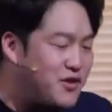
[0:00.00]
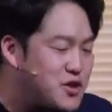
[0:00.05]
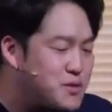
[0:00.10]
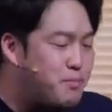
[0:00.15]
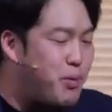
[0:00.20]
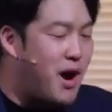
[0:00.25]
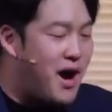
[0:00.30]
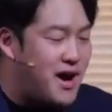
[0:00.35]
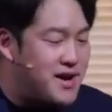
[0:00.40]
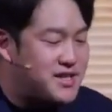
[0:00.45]
those
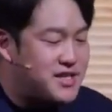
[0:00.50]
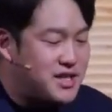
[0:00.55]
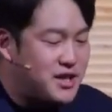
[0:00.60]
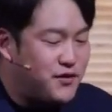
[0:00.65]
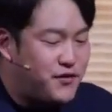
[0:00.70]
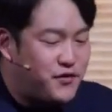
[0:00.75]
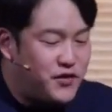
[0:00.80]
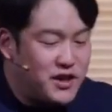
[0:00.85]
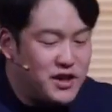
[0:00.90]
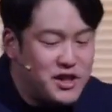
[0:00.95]
positive
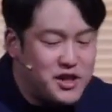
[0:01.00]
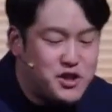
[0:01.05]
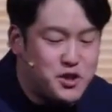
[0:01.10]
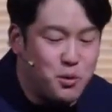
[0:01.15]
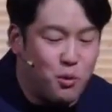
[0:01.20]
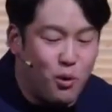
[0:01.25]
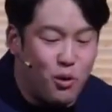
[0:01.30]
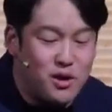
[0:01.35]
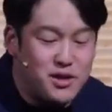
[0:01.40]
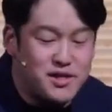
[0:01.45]
feelings
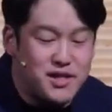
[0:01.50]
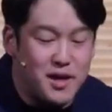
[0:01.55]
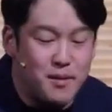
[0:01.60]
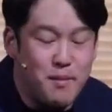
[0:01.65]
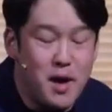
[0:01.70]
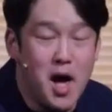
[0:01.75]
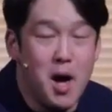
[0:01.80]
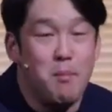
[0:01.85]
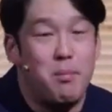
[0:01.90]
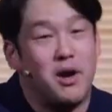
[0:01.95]
towards him,
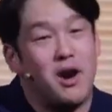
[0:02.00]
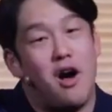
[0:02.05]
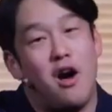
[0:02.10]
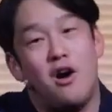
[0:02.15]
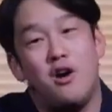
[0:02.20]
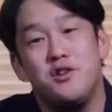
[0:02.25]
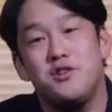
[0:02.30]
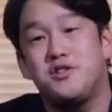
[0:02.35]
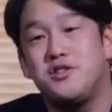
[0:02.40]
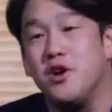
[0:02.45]
but
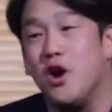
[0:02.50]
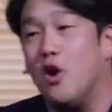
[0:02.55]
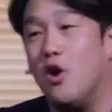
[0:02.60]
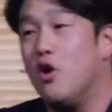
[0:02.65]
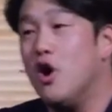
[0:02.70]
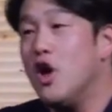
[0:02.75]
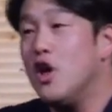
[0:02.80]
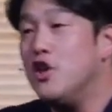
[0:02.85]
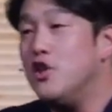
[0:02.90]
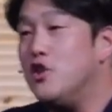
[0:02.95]
also
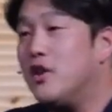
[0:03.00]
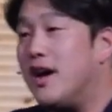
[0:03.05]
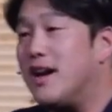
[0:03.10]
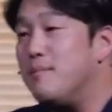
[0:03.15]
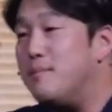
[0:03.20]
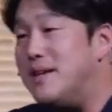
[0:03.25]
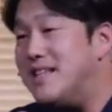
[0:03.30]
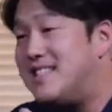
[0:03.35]
you gotta be